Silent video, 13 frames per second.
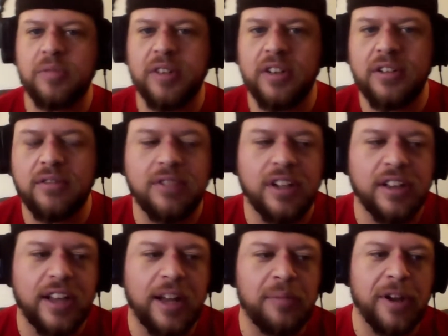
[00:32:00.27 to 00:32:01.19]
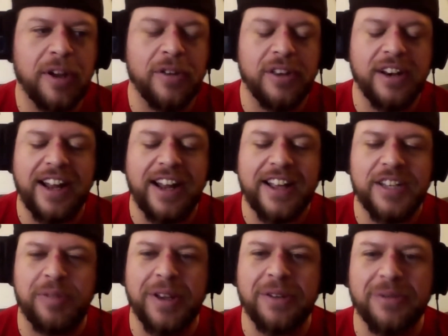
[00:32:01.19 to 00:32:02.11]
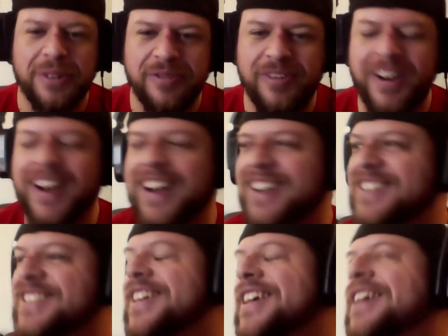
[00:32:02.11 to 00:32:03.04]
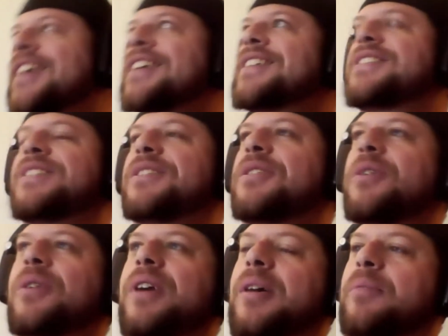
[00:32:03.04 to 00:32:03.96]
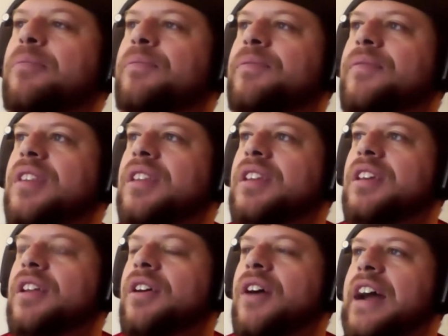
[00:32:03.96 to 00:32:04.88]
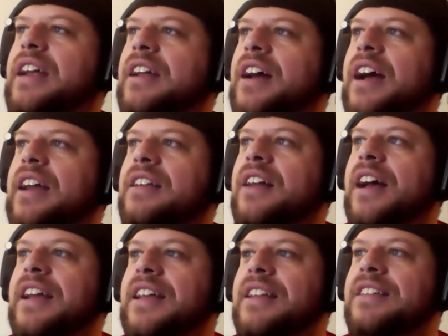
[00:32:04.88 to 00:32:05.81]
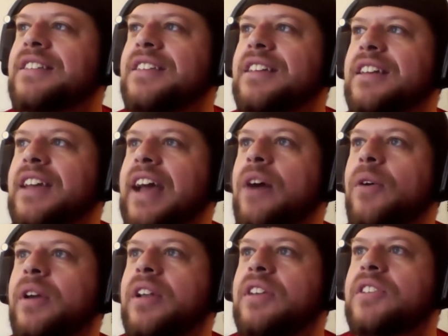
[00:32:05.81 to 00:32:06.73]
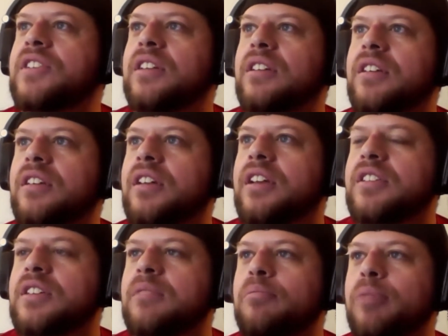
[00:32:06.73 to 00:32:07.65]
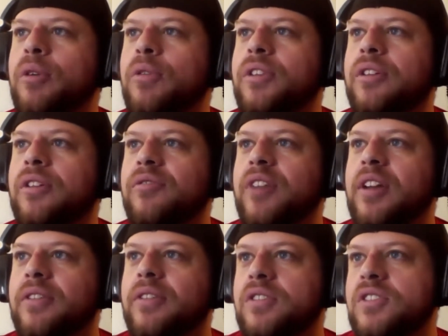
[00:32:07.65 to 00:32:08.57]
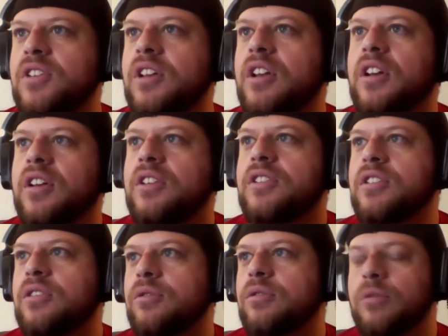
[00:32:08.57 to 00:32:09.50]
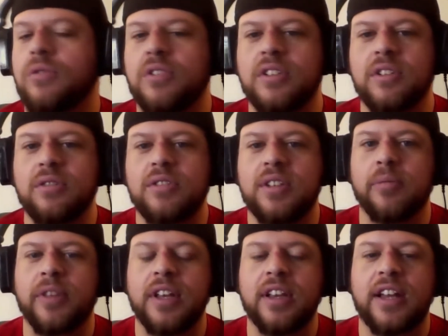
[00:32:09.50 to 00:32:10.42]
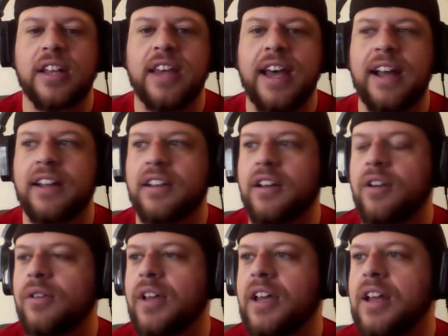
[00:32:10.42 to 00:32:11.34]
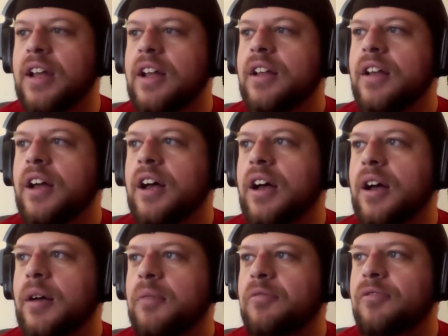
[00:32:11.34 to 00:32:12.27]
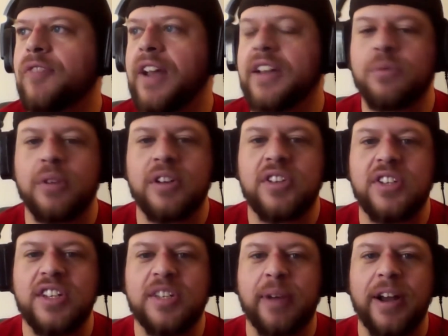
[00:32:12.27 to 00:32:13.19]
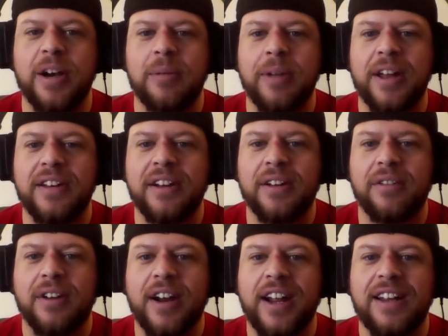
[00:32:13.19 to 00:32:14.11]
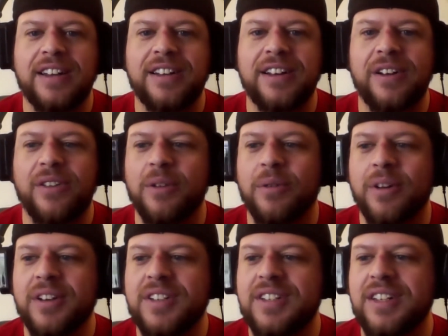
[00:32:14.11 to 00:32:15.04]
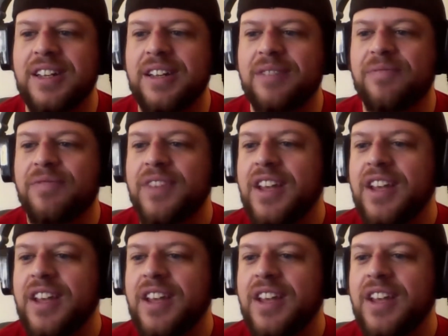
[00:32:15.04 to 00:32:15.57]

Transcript: been a lot better than it has been with Fox. So I can see how it's in both their favors to do something like that. Like fans want to see Spider-Man done right. They want to see